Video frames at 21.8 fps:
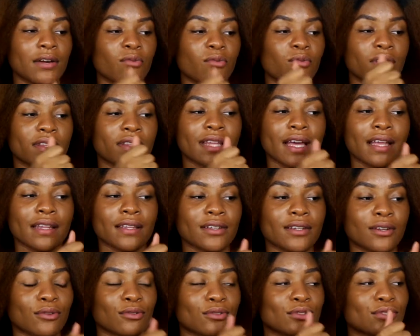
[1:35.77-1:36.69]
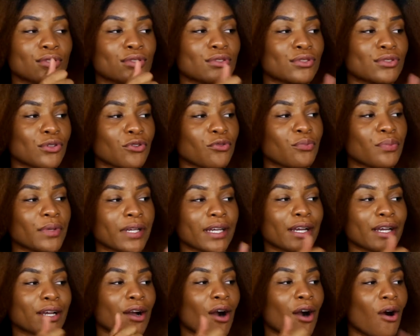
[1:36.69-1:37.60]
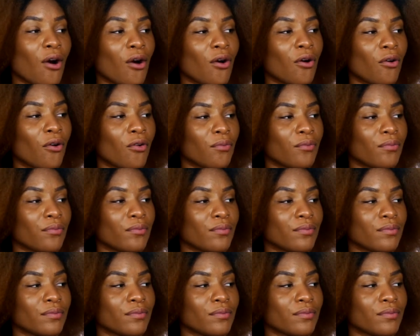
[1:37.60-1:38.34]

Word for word: with that little stupid comb,